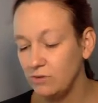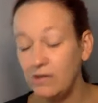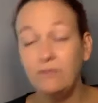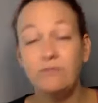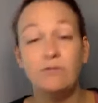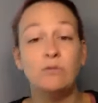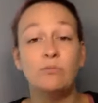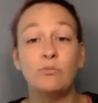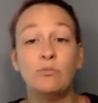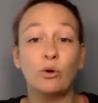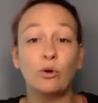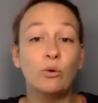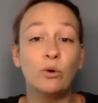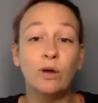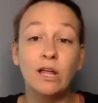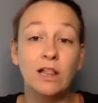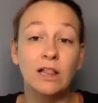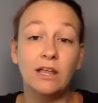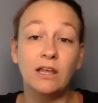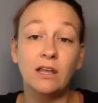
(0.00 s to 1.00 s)
even more
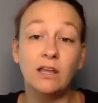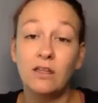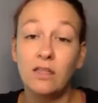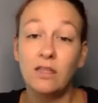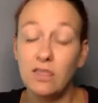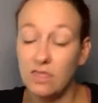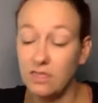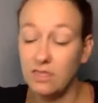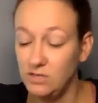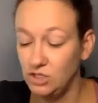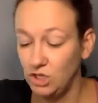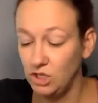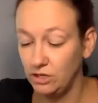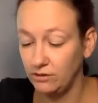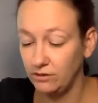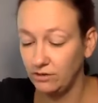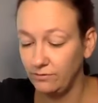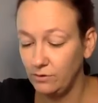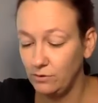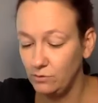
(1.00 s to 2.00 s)
quickly than
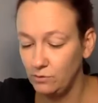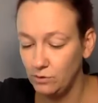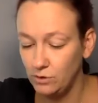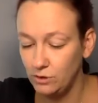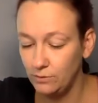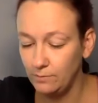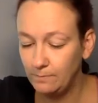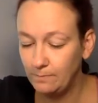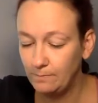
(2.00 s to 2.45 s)
junk food.